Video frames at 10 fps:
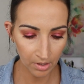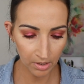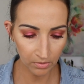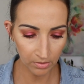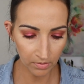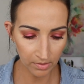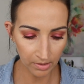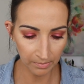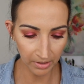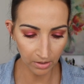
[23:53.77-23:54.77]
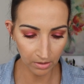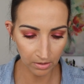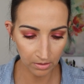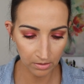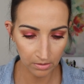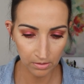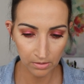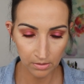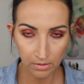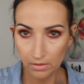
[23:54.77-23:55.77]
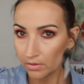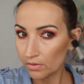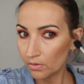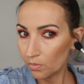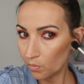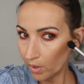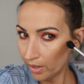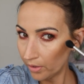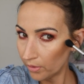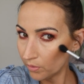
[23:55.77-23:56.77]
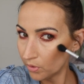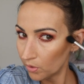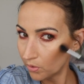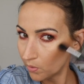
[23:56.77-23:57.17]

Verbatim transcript: I don't know that I'm like wowed.